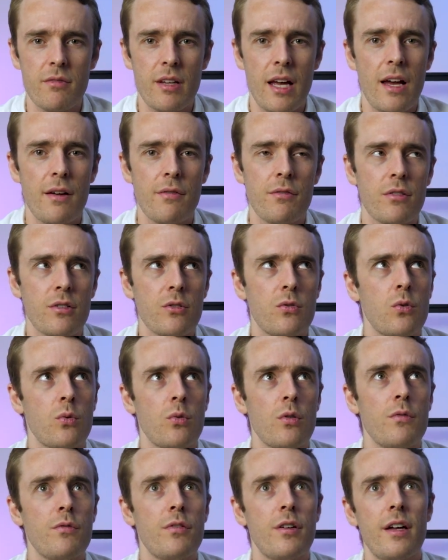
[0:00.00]
have
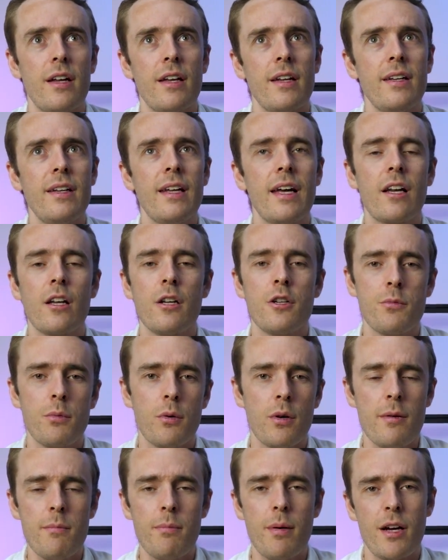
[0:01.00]
sort of
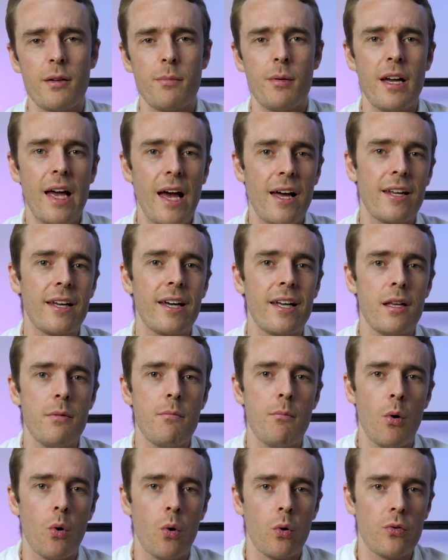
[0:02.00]
negligible impact by adding any
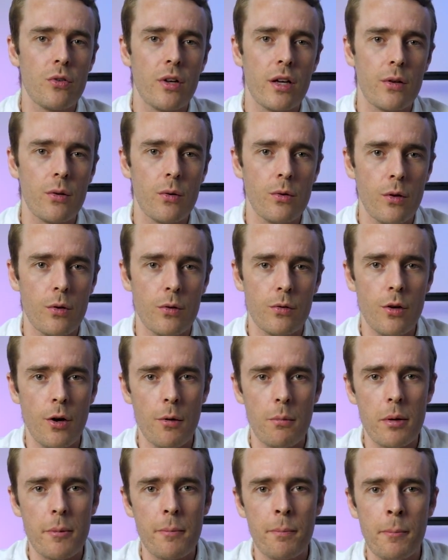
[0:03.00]
more cycles on
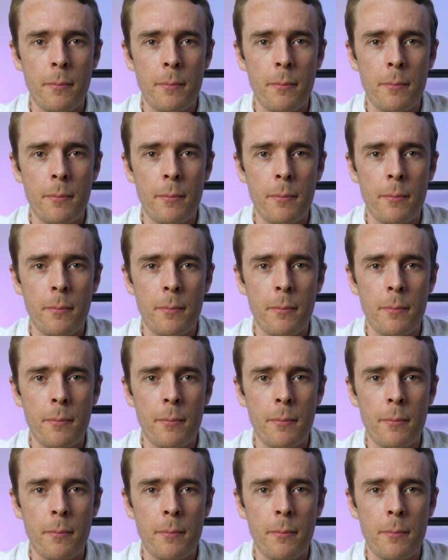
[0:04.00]
top.